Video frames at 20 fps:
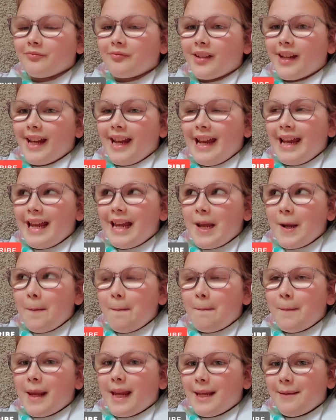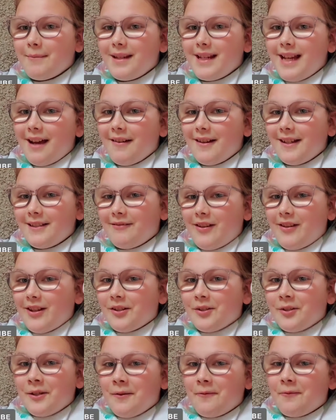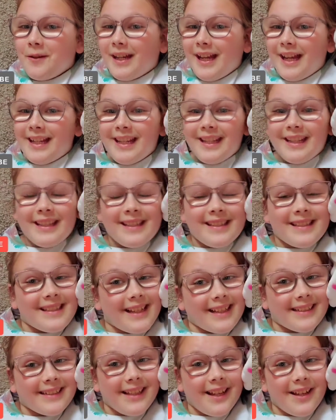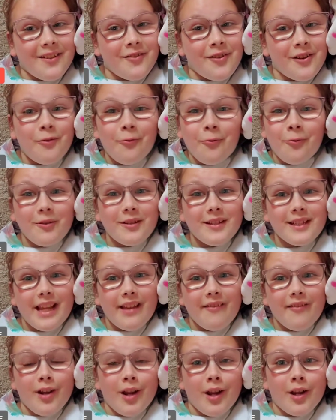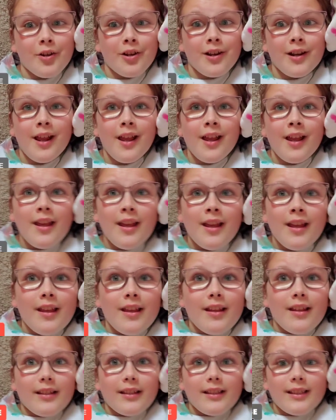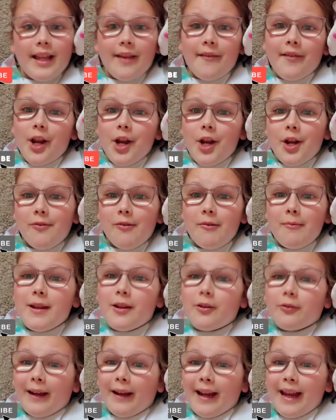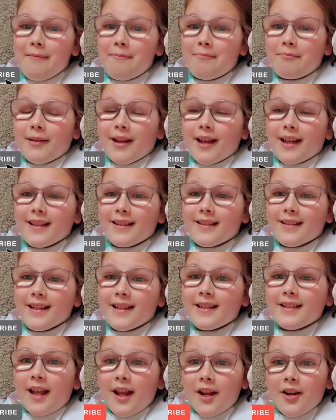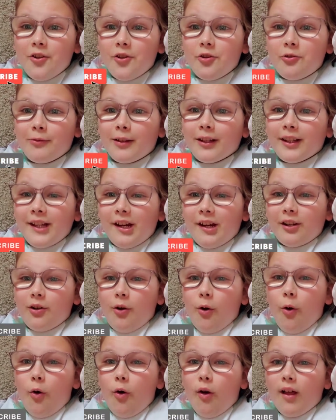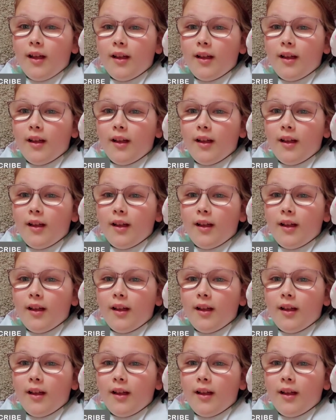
And maybe I was wondering if we get to 600 or 700. 700 will be great, but 600 is really our goal.